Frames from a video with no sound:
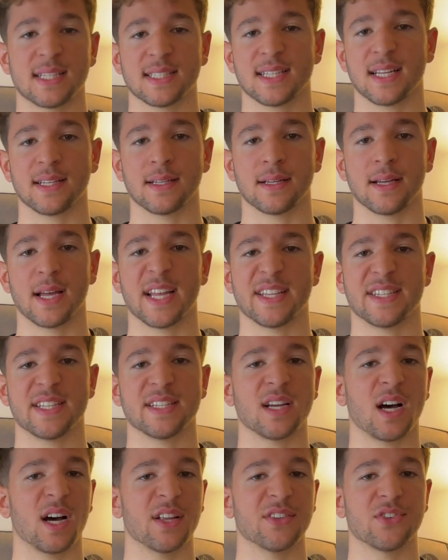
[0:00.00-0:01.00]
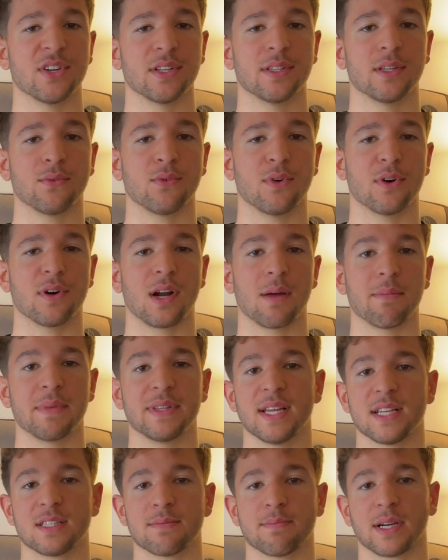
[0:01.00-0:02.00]
than 1800 for a mid
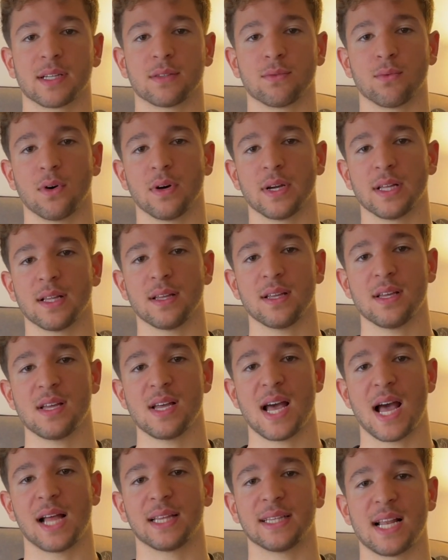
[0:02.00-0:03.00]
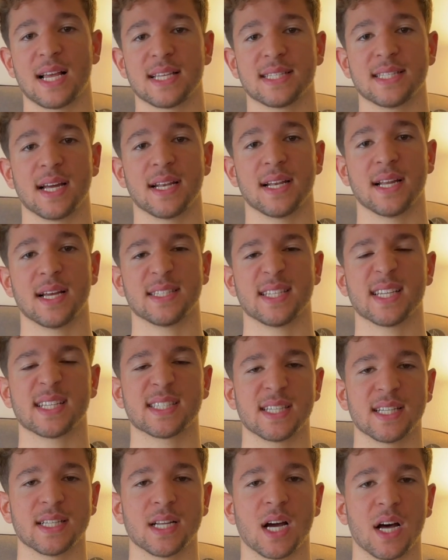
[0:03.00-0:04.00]
aspect foil and less than
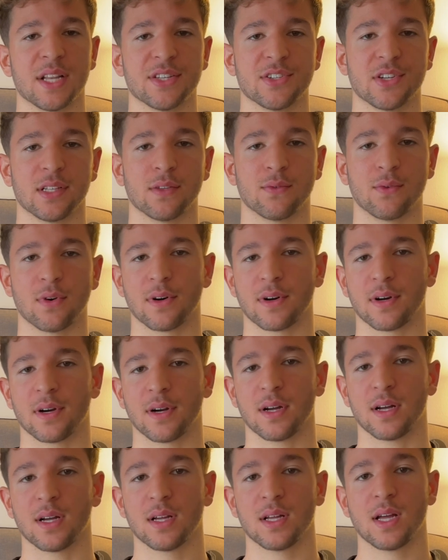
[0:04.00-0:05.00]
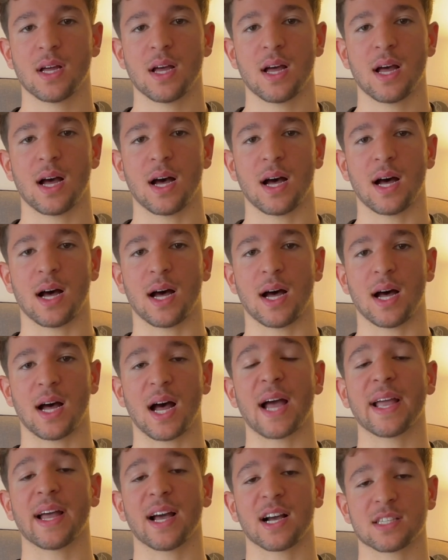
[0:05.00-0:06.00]
1600 for a
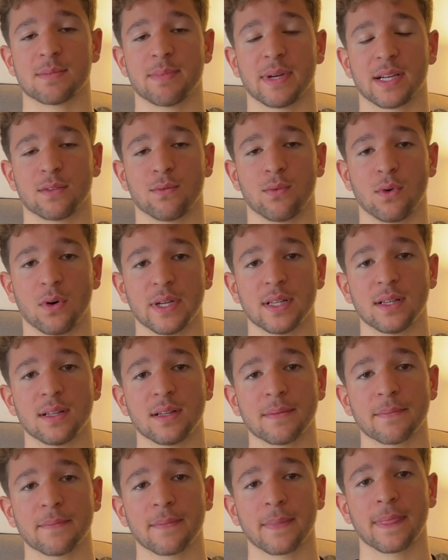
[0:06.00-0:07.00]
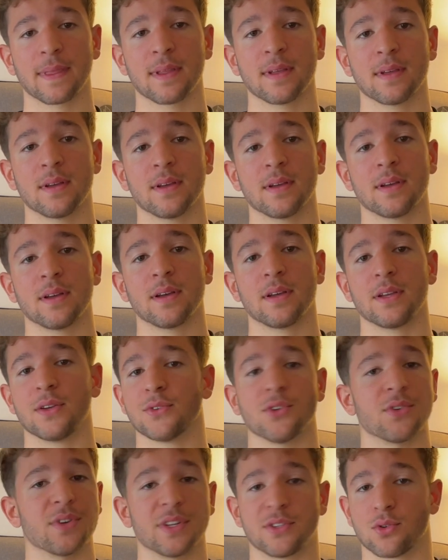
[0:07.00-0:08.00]
high aspect foil, you
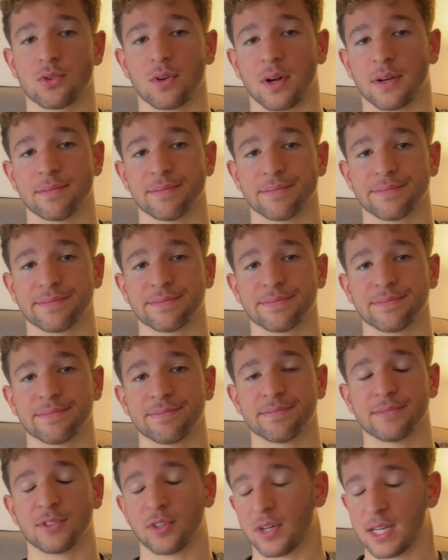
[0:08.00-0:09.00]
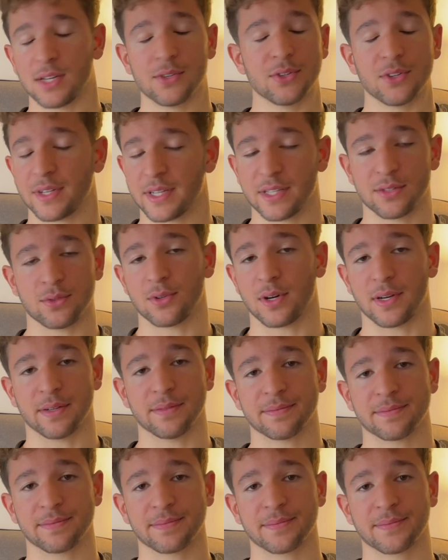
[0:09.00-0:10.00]
don't need to run. Really, you don't need to run.
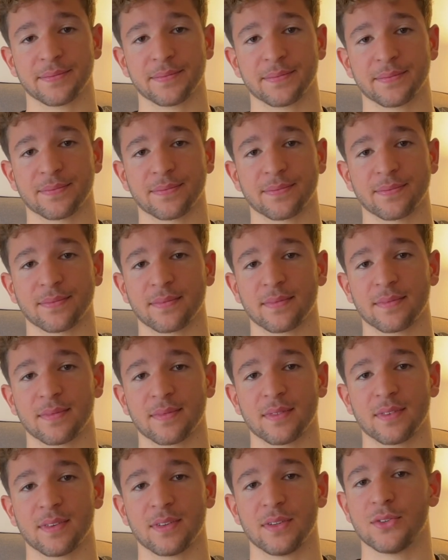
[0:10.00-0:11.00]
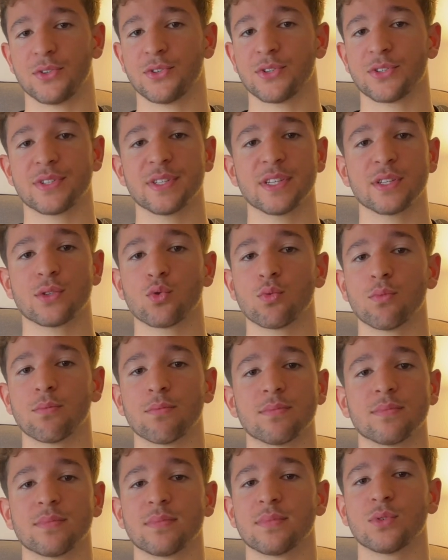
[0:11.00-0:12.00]
You just need
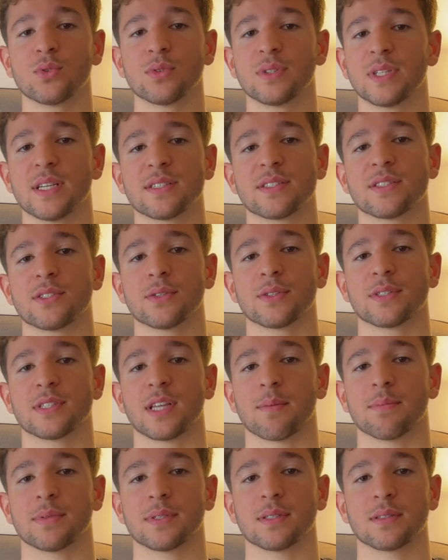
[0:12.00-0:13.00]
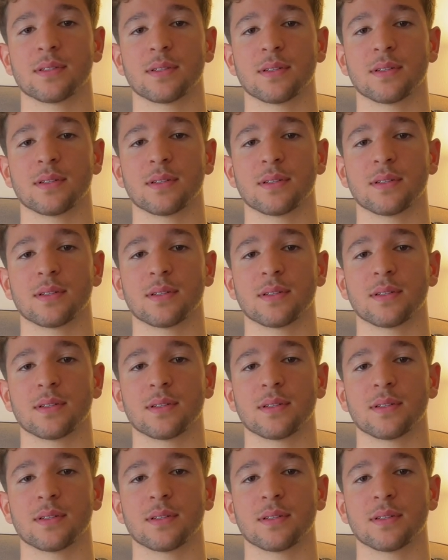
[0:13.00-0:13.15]
to do these 2 steps.